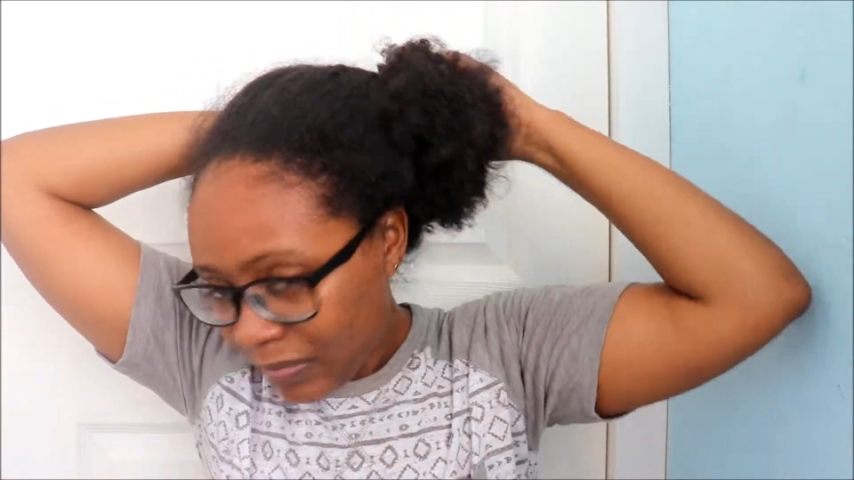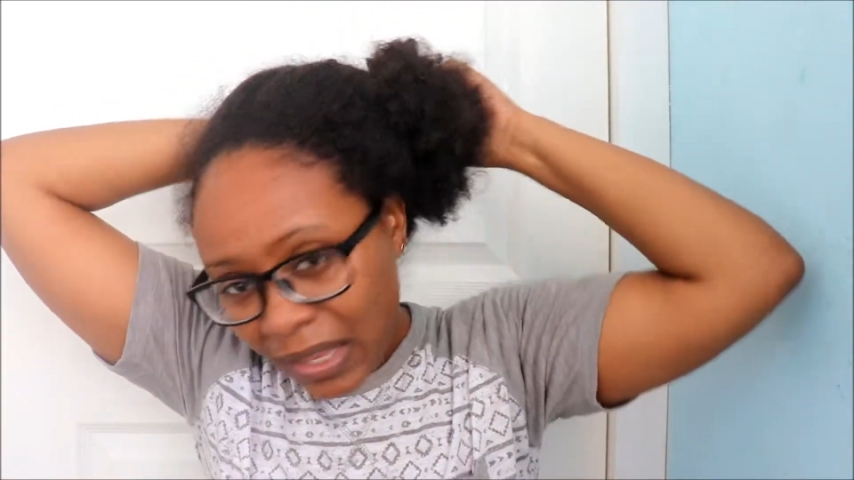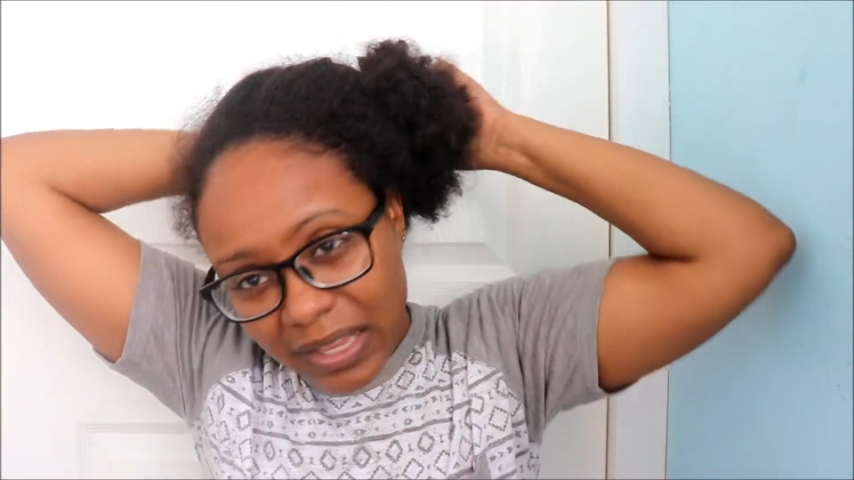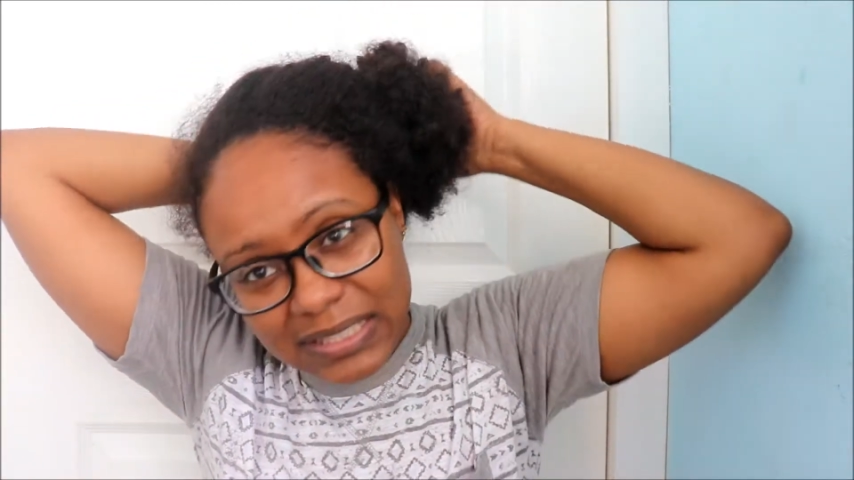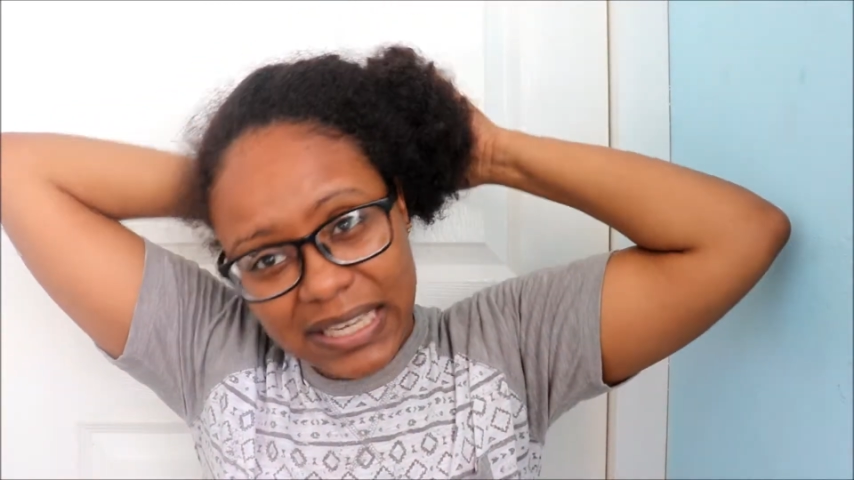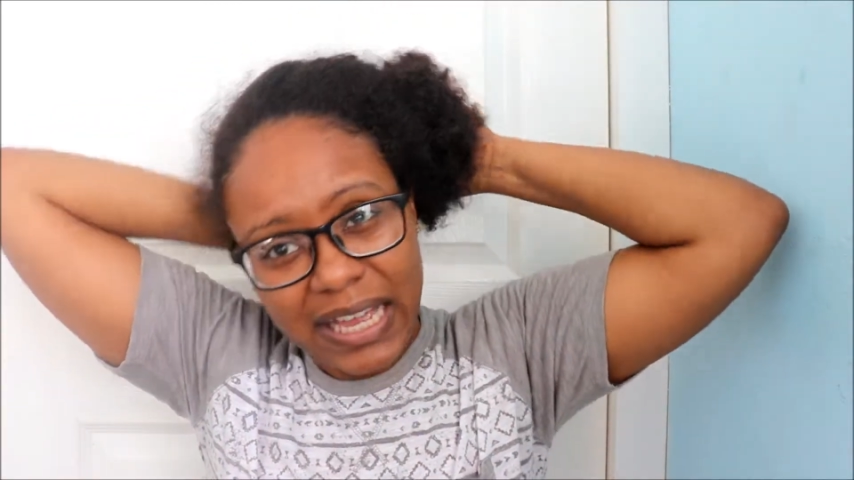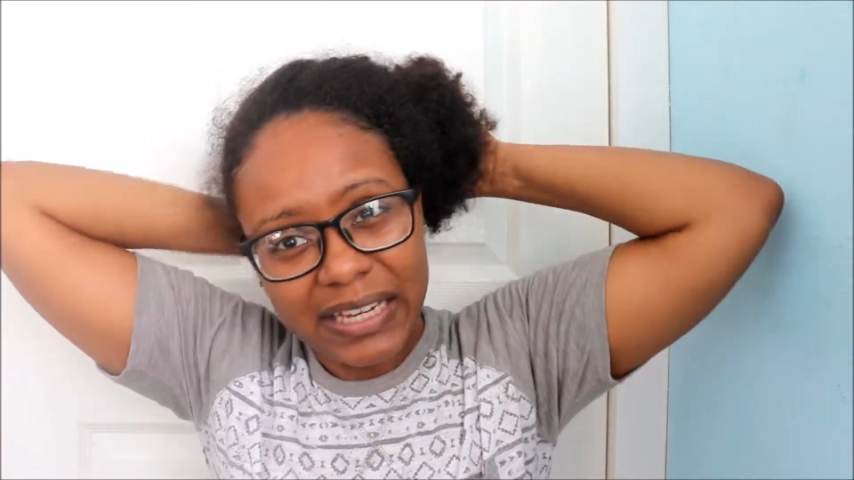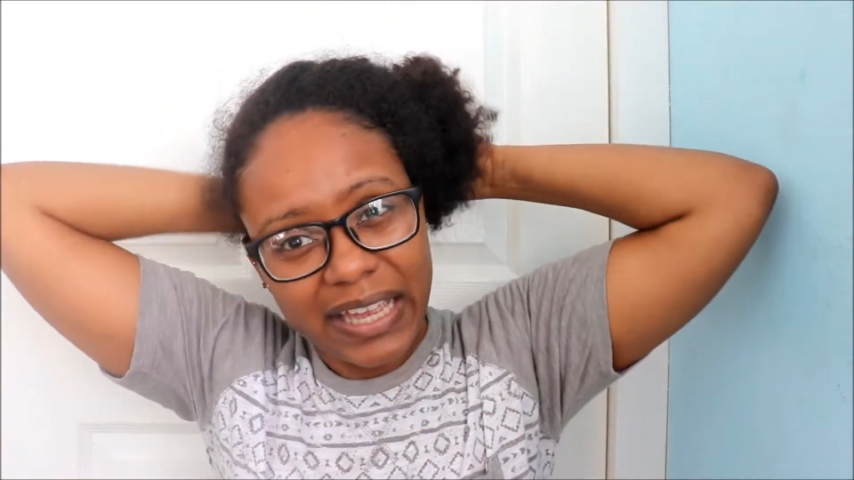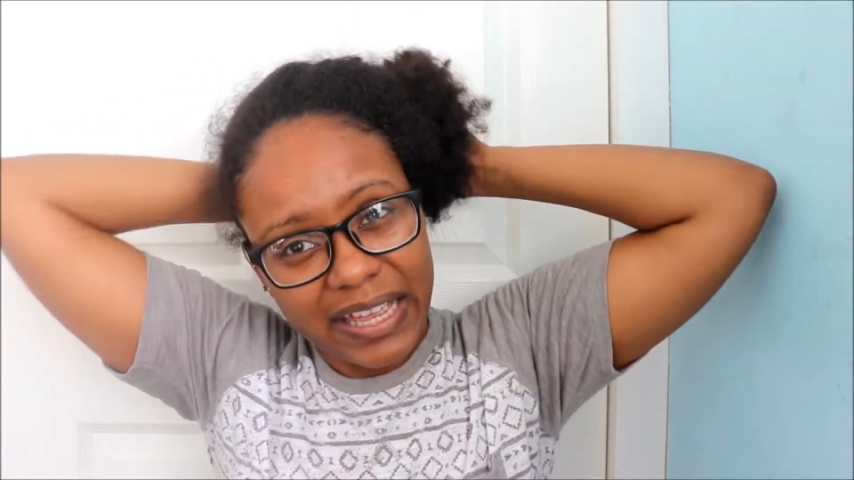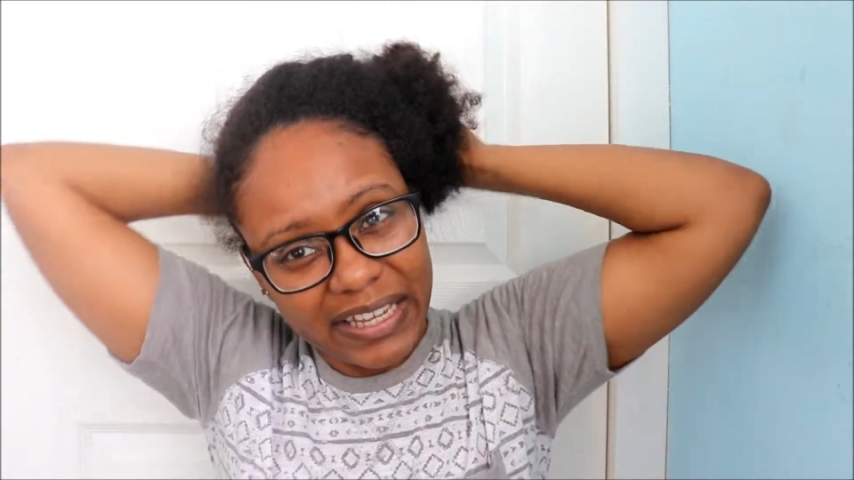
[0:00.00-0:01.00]
because I
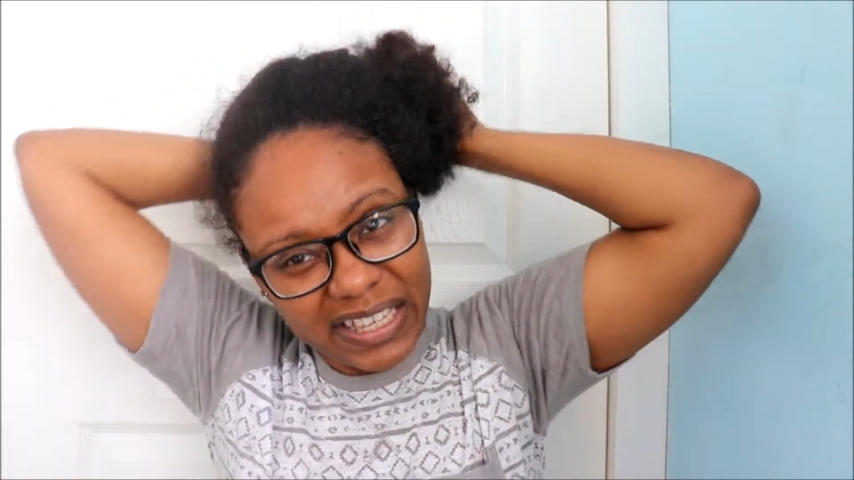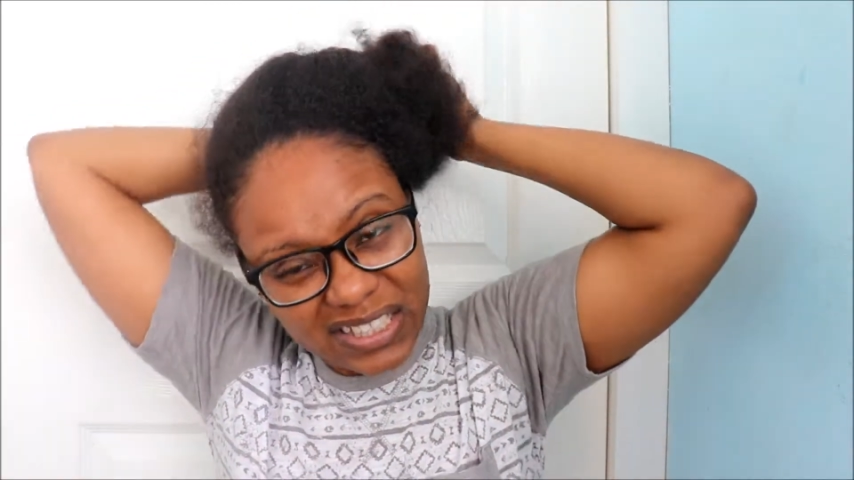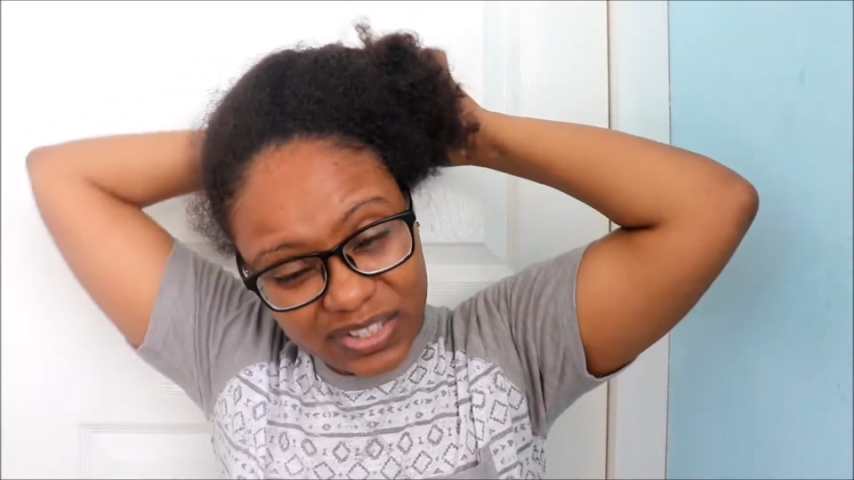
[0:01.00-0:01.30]
had a headache.